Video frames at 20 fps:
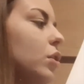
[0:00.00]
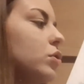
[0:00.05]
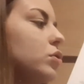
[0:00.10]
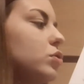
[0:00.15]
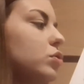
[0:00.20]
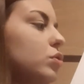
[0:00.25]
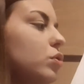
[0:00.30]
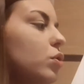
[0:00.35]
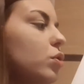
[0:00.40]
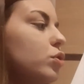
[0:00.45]

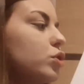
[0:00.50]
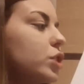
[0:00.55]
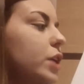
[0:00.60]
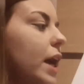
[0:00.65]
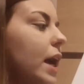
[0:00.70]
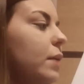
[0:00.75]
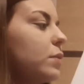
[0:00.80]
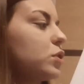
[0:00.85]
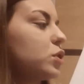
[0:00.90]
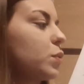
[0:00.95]
George
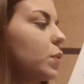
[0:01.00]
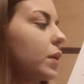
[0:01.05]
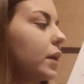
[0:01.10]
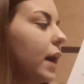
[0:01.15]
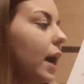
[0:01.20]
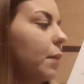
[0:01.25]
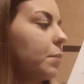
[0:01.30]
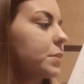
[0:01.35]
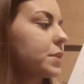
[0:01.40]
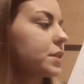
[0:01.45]
came to a
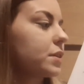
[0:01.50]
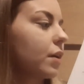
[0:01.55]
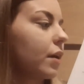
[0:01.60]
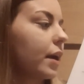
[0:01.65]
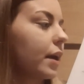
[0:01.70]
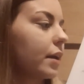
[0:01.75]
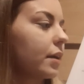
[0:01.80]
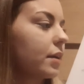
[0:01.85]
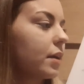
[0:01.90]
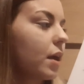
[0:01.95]

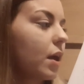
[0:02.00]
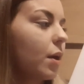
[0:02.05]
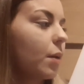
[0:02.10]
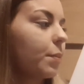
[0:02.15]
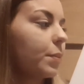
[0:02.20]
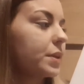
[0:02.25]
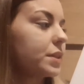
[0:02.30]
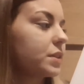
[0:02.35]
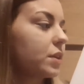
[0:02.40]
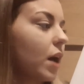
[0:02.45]
campsite.
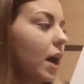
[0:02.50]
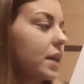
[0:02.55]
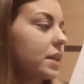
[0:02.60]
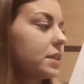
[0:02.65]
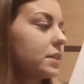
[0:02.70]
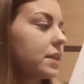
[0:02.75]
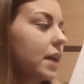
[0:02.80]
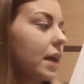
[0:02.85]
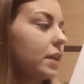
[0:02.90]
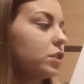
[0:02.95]
Beside a
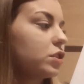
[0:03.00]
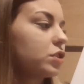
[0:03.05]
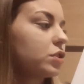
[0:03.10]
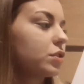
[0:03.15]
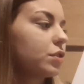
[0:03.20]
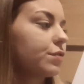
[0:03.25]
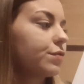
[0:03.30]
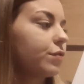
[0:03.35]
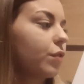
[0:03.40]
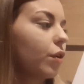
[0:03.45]
tent stood
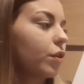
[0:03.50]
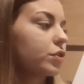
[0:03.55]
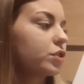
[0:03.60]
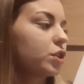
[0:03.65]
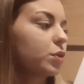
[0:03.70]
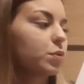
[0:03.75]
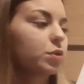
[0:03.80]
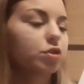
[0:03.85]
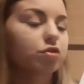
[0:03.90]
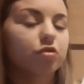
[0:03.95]
a fox
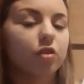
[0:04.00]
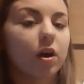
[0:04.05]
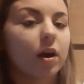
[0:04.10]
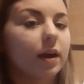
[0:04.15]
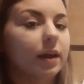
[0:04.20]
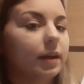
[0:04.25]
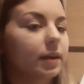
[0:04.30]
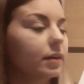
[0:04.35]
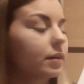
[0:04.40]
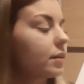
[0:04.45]
who was
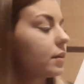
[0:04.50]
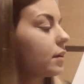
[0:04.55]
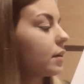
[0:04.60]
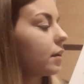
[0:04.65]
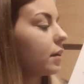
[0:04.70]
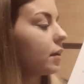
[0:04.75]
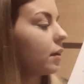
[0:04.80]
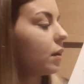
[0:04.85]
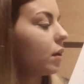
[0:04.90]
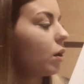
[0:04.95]
crying.
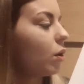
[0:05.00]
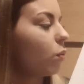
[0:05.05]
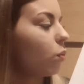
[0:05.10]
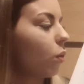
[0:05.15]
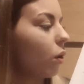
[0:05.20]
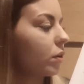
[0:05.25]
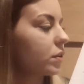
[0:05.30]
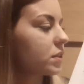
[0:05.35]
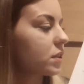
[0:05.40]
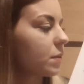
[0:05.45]

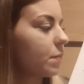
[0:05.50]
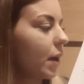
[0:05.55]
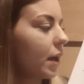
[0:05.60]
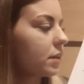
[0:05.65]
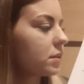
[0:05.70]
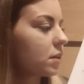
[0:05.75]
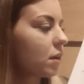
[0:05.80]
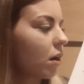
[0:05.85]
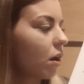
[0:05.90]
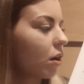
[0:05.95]
"What's the
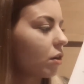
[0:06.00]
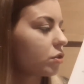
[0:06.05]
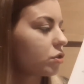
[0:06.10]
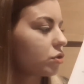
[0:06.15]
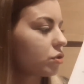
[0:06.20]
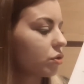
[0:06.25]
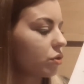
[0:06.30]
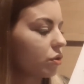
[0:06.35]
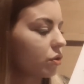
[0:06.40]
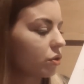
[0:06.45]
matter?" asked
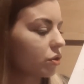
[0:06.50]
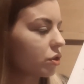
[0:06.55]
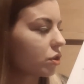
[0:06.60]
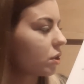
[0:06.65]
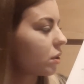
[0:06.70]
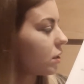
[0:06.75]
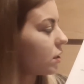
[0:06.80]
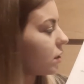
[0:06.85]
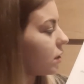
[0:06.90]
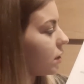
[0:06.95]
George.
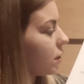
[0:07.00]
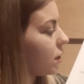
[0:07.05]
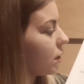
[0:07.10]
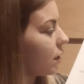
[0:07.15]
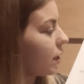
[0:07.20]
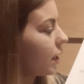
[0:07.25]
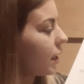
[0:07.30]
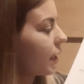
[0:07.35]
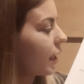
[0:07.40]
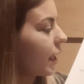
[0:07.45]

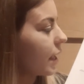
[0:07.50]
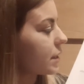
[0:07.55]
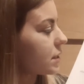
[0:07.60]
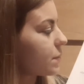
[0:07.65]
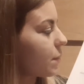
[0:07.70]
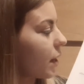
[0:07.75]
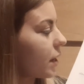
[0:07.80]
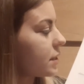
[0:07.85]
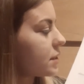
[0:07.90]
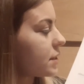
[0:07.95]
"It's
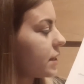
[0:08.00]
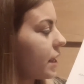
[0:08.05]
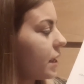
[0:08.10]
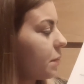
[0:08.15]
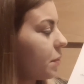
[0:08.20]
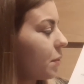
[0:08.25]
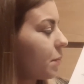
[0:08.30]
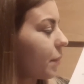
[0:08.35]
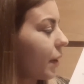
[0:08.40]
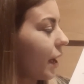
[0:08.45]
my
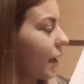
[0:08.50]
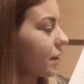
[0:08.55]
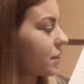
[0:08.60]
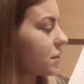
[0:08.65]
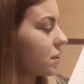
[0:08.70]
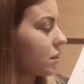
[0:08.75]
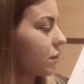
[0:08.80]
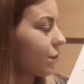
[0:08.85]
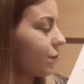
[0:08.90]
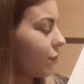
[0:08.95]
sleeping bag,"
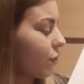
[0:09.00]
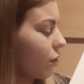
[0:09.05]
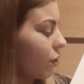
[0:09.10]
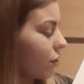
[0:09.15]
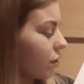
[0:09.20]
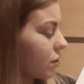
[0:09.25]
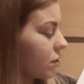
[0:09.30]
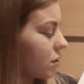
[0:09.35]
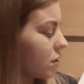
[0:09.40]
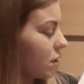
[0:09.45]
said the
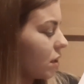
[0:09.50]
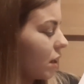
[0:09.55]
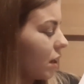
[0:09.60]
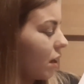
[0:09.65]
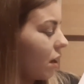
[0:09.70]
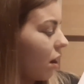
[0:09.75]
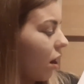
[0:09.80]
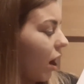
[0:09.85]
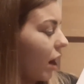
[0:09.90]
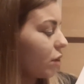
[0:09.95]
fox.
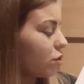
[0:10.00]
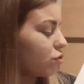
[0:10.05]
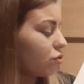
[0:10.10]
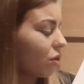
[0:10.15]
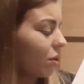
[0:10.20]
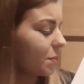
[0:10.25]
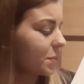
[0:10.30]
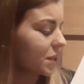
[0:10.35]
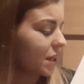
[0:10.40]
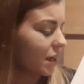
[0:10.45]
"I
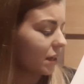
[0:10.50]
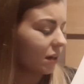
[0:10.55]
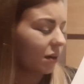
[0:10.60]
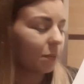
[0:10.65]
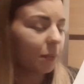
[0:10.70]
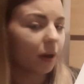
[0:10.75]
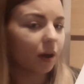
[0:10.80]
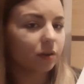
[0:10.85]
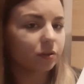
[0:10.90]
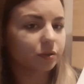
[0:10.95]
dropped it in a
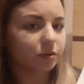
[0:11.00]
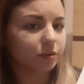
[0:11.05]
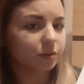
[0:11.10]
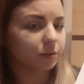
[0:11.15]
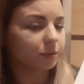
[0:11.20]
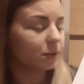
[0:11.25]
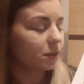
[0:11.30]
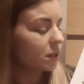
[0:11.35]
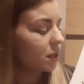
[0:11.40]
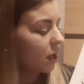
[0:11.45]

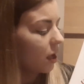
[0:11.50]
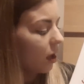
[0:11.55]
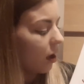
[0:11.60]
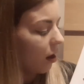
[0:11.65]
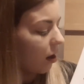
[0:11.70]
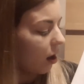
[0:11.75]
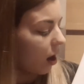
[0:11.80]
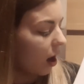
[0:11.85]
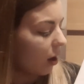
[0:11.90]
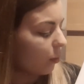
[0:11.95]
puddle.
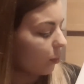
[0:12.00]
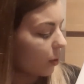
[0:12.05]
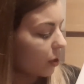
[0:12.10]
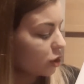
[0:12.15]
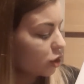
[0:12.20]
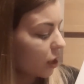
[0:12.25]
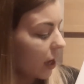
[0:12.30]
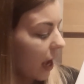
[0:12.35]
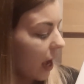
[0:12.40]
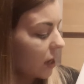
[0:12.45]
I
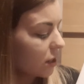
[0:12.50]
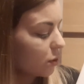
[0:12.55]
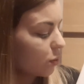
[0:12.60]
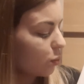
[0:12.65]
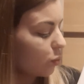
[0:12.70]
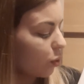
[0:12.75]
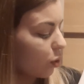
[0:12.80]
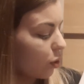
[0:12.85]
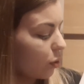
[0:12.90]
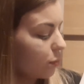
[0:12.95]
wish I had a
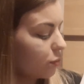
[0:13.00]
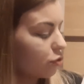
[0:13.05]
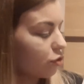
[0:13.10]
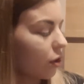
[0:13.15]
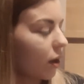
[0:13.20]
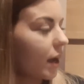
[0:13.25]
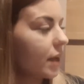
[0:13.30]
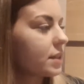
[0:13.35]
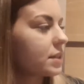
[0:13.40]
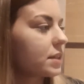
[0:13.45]
warm,
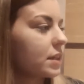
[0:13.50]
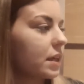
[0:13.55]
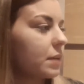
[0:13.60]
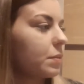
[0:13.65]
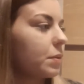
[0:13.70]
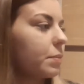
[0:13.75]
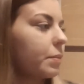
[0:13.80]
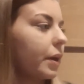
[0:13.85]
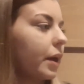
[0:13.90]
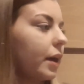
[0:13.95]
dry
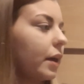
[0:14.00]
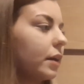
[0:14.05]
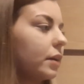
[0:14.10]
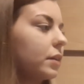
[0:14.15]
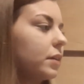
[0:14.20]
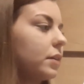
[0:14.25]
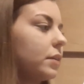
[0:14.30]
sleeping bag."